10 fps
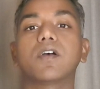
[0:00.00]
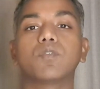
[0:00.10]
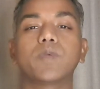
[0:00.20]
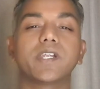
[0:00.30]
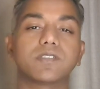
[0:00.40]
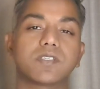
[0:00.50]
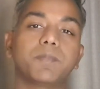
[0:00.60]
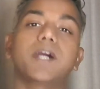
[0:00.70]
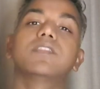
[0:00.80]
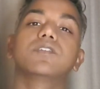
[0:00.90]
whereas some
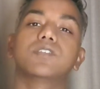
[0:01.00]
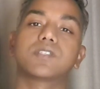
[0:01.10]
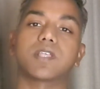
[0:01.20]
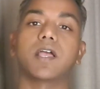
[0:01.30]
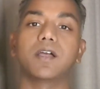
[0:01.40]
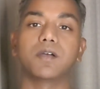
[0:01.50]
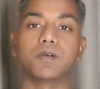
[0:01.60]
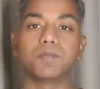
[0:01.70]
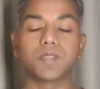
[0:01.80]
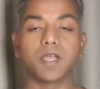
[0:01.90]
others
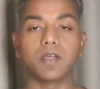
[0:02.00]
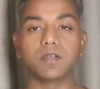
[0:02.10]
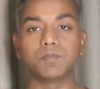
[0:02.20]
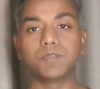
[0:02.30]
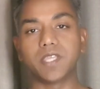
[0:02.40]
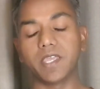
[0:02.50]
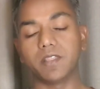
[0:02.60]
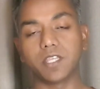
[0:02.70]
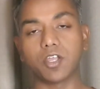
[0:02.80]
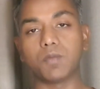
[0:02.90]

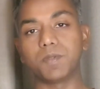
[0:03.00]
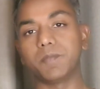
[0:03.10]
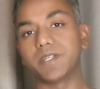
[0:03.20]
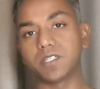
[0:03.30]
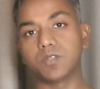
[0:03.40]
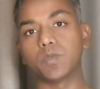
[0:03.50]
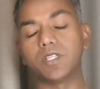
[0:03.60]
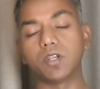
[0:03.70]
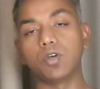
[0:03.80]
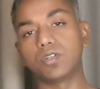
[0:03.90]
they complement it with
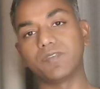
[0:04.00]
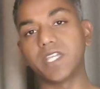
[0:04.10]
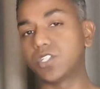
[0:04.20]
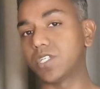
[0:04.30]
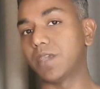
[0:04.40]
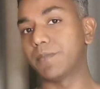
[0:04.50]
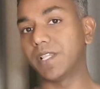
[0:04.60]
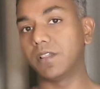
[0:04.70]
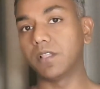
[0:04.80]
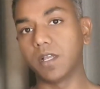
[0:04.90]
a lot of
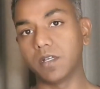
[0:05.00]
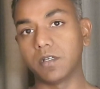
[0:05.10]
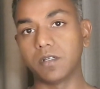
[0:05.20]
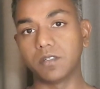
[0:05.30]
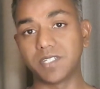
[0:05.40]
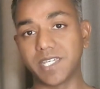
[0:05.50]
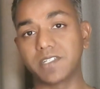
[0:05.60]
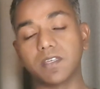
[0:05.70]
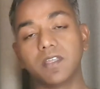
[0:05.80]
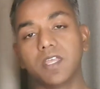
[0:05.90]
HTML
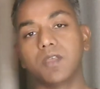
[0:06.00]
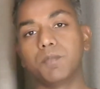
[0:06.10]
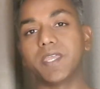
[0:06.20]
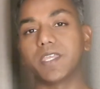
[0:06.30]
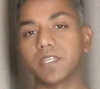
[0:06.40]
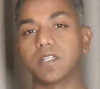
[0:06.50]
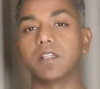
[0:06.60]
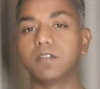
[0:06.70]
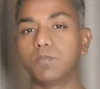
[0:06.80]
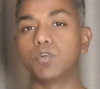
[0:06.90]
data, making it a
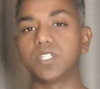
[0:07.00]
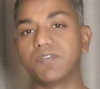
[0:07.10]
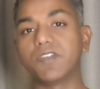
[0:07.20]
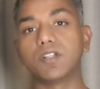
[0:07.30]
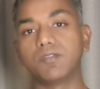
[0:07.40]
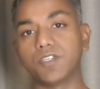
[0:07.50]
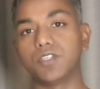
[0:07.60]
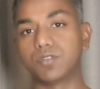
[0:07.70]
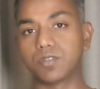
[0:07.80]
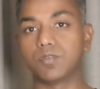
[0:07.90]
little more difficult for
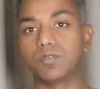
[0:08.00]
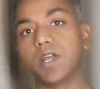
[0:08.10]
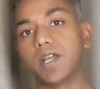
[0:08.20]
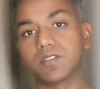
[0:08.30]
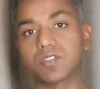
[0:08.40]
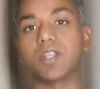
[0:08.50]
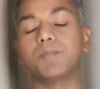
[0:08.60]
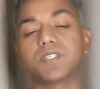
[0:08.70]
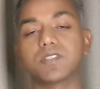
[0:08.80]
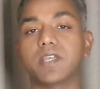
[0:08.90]
you to scrape
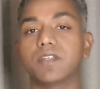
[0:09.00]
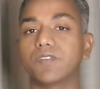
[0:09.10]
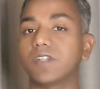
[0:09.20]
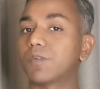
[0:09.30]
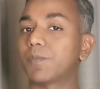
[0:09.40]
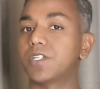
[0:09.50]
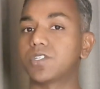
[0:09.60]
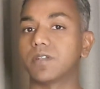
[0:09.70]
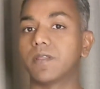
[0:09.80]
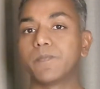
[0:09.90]
this kind of
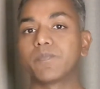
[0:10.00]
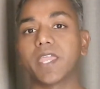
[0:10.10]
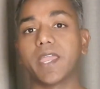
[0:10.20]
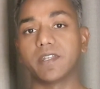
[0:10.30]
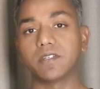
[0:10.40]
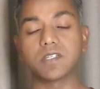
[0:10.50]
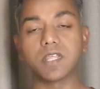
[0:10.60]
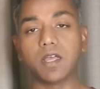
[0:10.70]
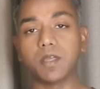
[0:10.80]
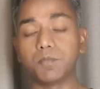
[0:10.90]
information. And
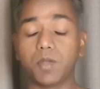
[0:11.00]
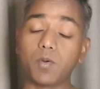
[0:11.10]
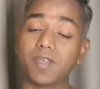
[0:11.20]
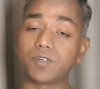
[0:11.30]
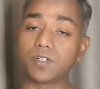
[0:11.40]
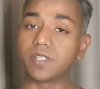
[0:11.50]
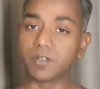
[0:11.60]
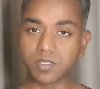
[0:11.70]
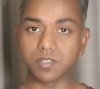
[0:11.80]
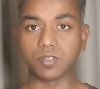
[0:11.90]
however, there
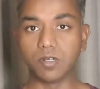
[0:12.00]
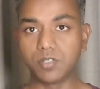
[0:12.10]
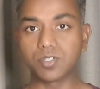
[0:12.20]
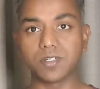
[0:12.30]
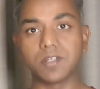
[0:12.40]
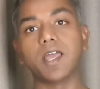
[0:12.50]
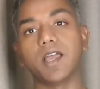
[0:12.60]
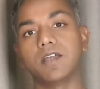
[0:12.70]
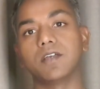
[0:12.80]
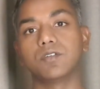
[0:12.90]
is a solution
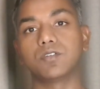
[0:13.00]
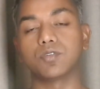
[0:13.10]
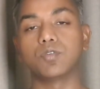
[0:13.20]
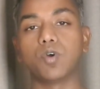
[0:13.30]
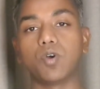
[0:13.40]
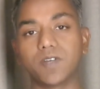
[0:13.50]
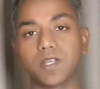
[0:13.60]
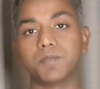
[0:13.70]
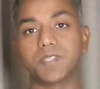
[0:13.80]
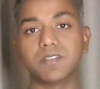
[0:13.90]
to
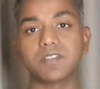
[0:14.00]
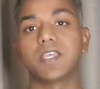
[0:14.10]
overcome this,